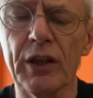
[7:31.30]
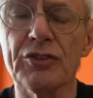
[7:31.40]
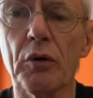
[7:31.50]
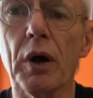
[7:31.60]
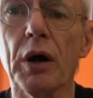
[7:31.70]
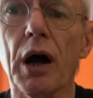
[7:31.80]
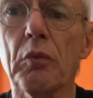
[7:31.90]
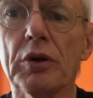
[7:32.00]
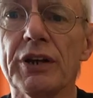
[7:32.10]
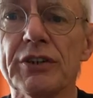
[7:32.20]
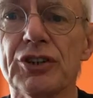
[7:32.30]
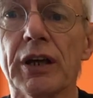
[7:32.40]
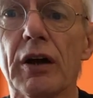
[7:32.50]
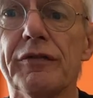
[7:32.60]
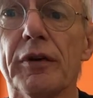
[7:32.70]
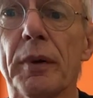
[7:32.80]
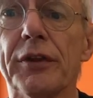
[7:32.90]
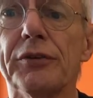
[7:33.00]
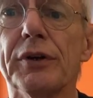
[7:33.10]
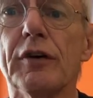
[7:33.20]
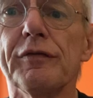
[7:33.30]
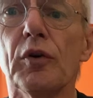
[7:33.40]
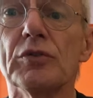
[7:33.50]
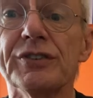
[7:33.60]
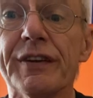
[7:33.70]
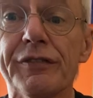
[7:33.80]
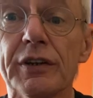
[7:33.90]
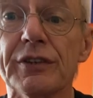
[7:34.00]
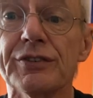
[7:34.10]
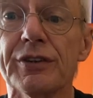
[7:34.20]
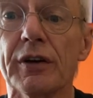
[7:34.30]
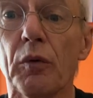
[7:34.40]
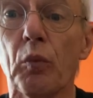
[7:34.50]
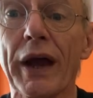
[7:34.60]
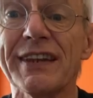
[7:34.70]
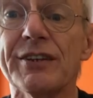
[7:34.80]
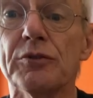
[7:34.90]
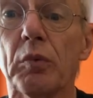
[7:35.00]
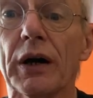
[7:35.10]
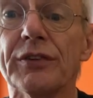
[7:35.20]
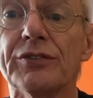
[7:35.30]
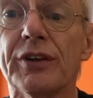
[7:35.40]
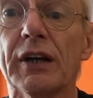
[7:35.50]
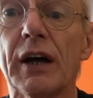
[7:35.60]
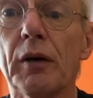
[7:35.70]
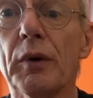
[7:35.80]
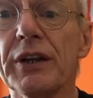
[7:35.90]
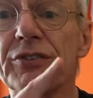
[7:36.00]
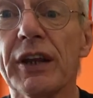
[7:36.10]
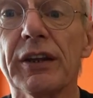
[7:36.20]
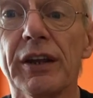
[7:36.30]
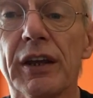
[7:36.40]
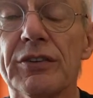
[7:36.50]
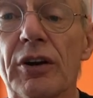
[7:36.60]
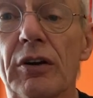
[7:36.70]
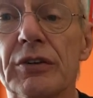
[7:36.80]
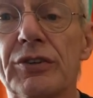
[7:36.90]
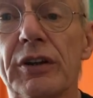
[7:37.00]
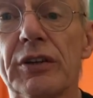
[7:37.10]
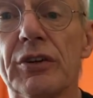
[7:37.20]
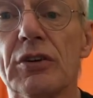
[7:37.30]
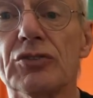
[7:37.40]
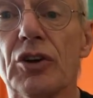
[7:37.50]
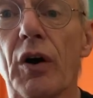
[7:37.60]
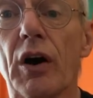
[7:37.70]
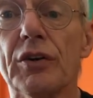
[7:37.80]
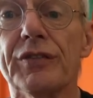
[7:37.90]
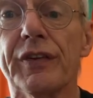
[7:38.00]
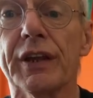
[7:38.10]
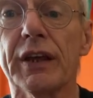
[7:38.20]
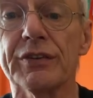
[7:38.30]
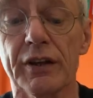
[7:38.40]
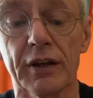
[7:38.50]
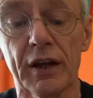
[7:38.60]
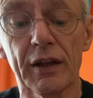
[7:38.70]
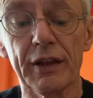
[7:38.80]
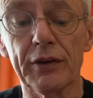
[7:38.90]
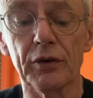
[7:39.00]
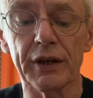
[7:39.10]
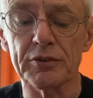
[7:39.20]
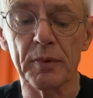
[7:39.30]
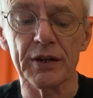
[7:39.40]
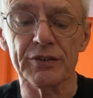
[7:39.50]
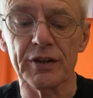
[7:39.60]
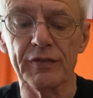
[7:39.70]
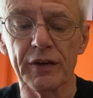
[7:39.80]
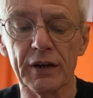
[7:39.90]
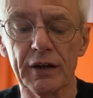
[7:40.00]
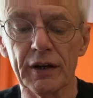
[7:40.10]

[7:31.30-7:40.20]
so I, I would actually go for about three or four different weighted ones. When you're taking your guitar into the guitar shop, ask for these. They're not expensive.